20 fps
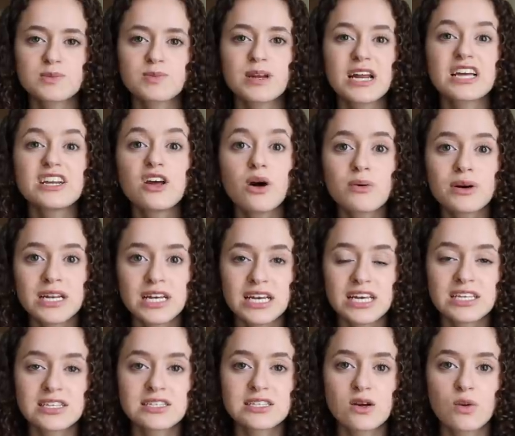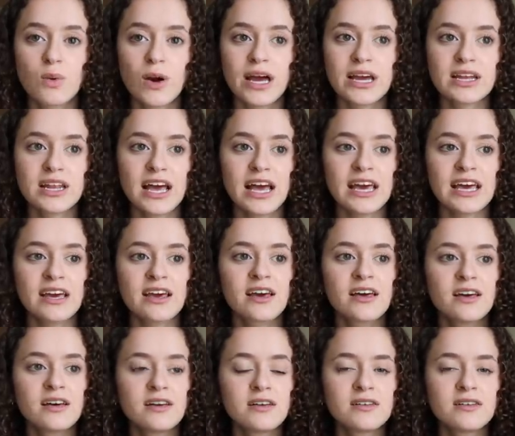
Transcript: but I know it is quite a